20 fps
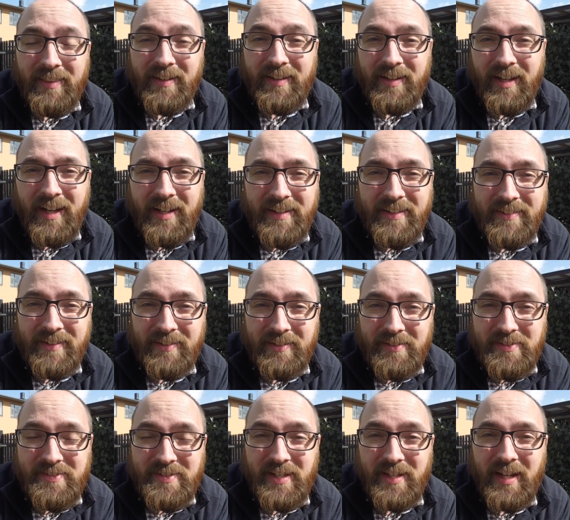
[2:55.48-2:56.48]
in the garden
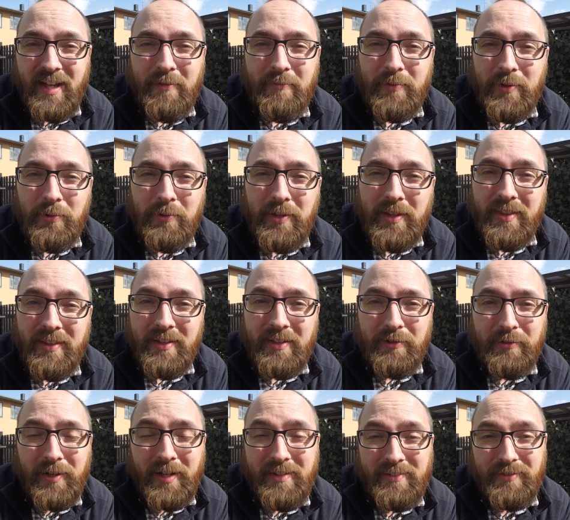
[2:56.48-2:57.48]
center said I'm doing the
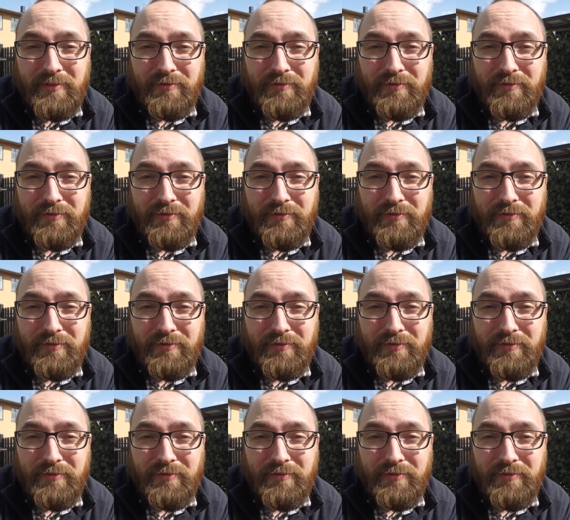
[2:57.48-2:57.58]
grass